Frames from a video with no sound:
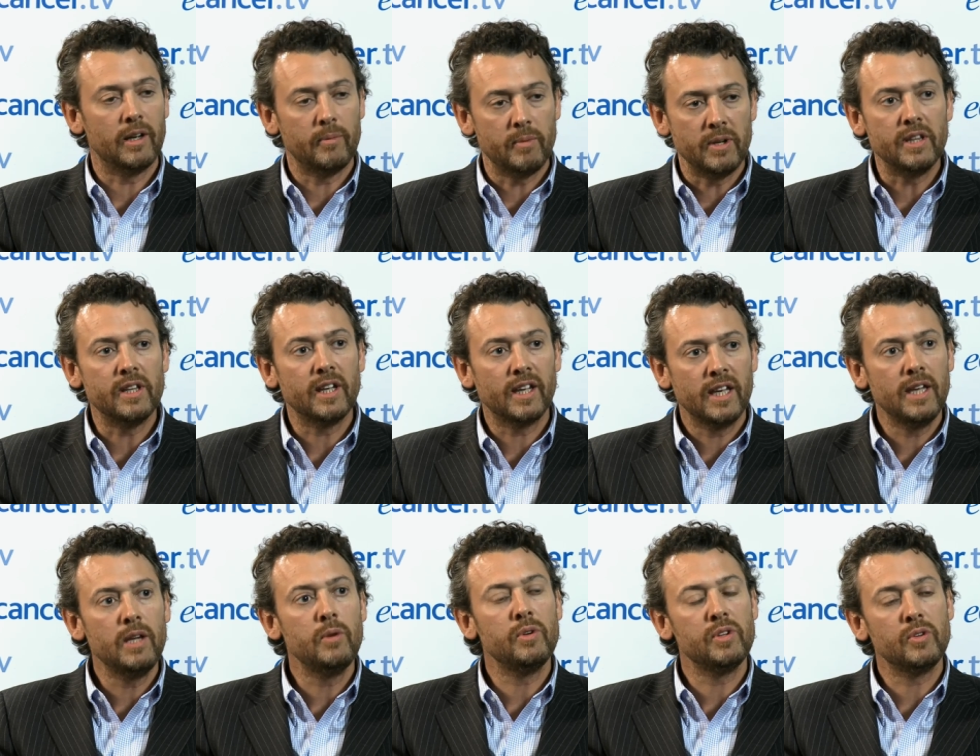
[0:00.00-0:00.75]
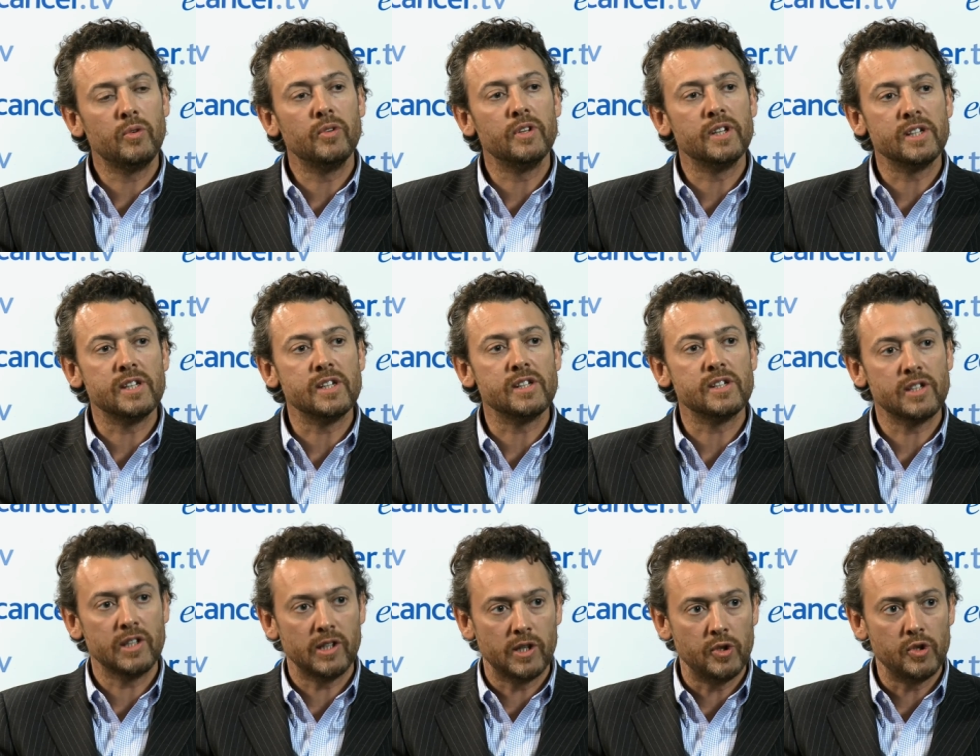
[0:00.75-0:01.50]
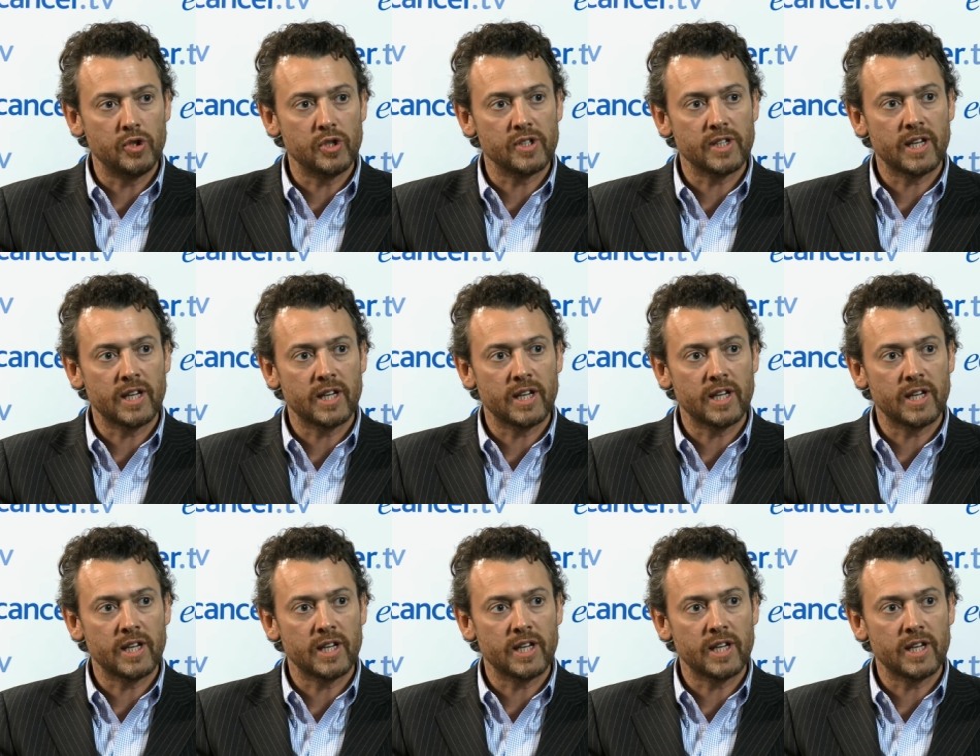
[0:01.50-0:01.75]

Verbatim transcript: I mean, the key with all this is solutions.